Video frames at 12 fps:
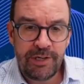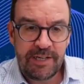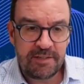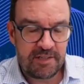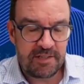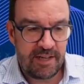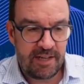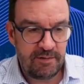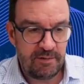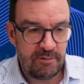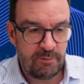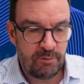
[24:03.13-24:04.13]
that
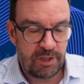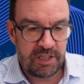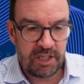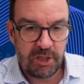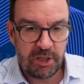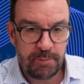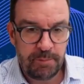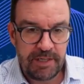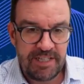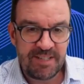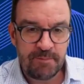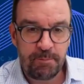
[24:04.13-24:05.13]
what the company
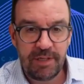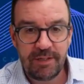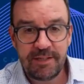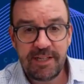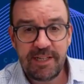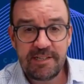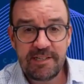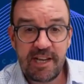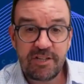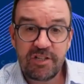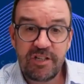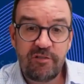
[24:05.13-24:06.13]
is building is
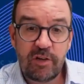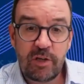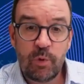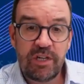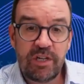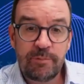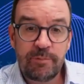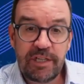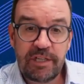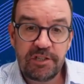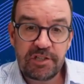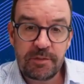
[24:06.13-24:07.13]
actually required by
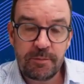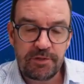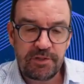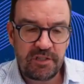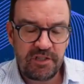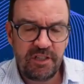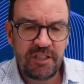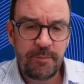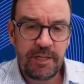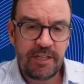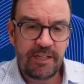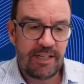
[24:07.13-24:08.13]
customers. Because
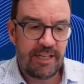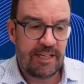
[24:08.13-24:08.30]
ultimately,